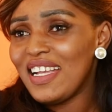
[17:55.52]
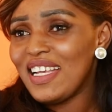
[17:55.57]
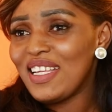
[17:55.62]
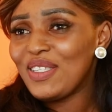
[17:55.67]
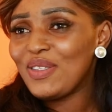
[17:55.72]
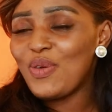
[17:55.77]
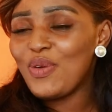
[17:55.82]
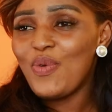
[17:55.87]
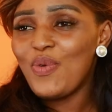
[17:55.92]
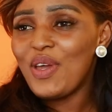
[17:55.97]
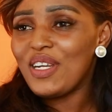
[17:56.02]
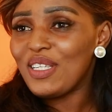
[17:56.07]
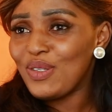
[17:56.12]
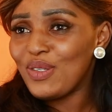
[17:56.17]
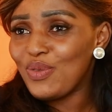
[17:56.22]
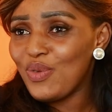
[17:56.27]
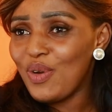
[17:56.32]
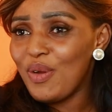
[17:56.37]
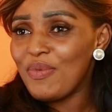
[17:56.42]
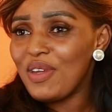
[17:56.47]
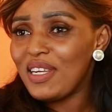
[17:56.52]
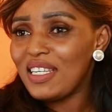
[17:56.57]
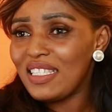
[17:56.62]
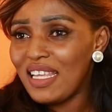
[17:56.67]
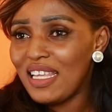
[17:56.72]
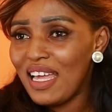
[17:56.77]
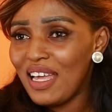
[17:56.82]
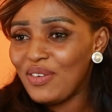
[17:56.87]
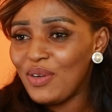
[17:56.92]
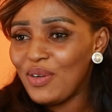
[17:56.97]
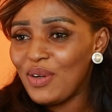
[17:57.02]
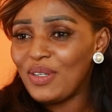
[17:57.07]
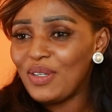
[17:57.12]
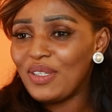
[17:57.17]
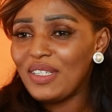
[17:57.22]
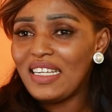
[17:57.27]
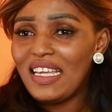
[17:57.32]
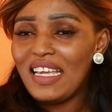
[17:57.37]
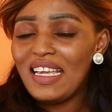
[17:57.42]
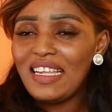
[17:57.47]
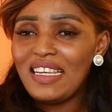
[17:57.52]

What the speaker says: So when the strawberries are done,